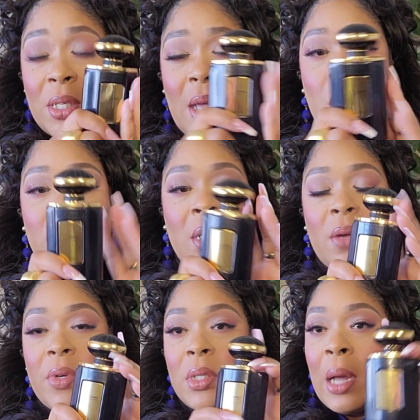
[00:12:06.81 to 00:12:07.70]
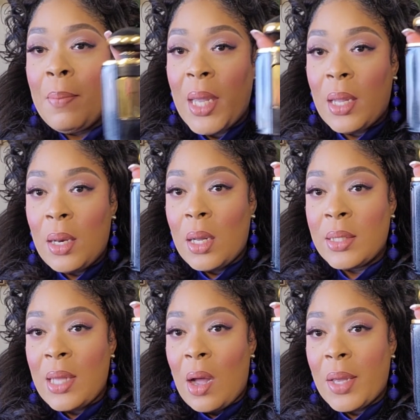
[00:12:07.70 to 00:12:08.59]
I hope they never stop making it,
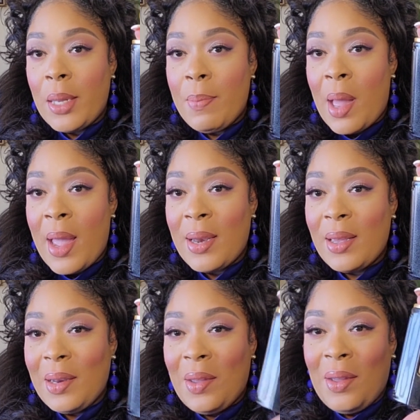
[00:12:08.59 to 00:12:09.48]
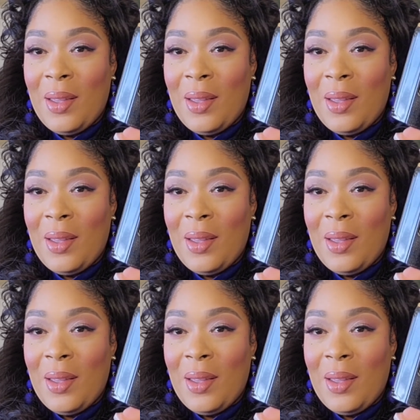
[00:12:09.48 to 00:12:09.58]
because I'll keep buying it.